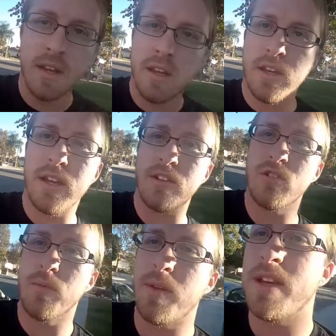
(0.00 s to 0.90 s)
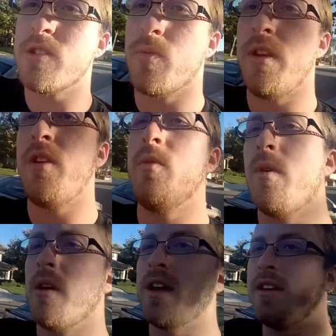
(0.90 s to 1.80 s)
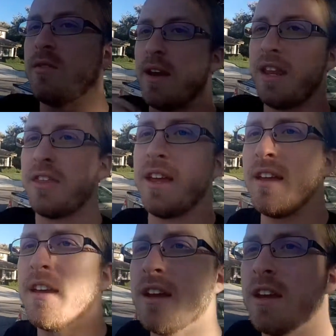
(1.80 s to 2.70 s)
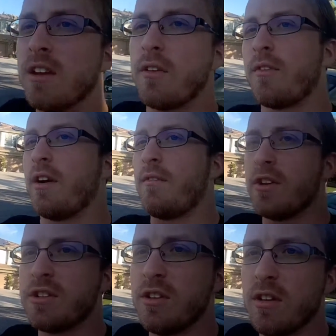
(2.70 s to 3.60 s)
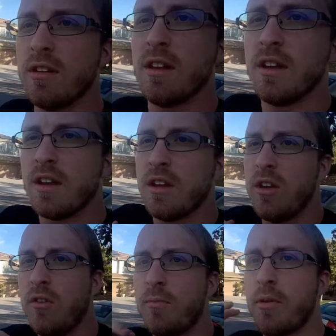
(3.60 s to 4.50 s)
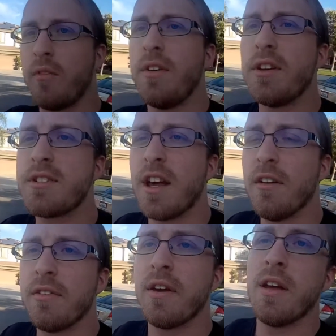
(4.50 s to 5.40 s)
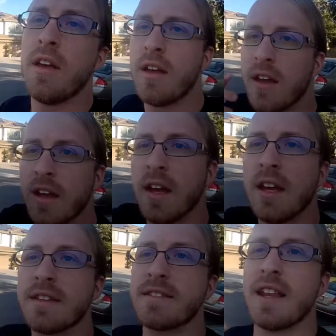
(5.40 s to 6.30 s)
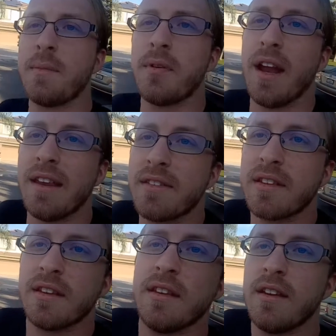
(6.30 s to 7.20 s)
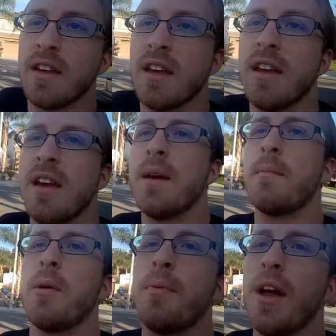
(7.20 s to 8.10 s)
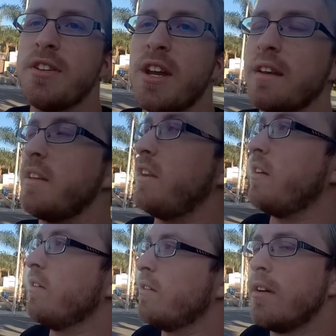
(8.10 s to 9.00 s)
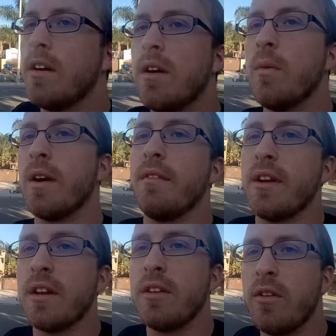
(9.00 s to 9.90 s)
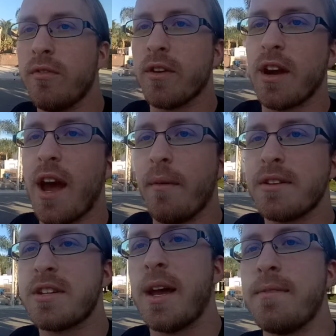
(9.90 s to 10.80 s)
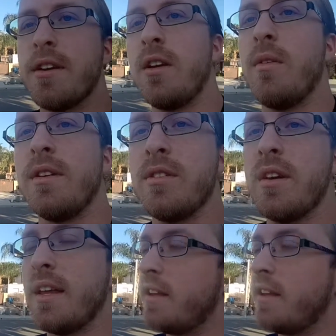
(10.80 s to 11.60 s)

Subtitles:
you get to a place where you can do anything, you're very versatile, you've proven yourself, set a price per project, you know? Whatever you're going to do, figure out how much time's going to go into it, and then